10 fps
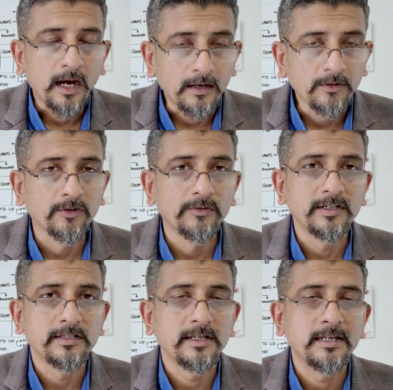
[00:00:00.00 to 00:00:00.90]
Anant
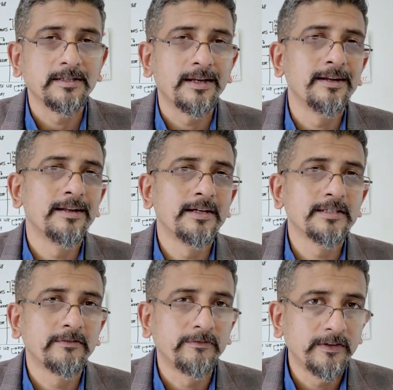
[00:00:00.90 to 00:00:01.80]
University is
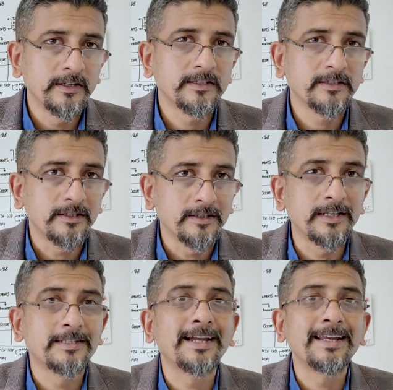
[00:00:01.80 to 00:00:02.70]
India's first
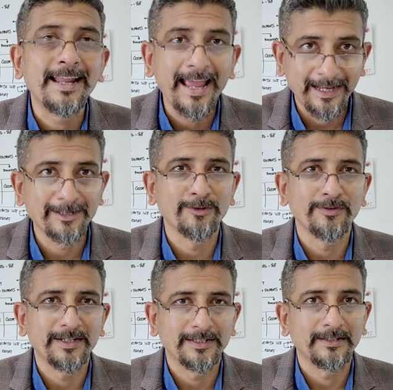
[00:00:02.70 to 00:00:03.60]
Design X
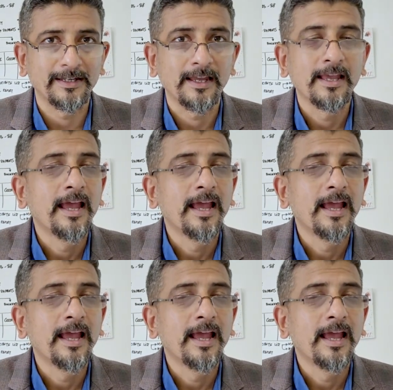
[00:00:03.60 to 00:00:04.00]
university.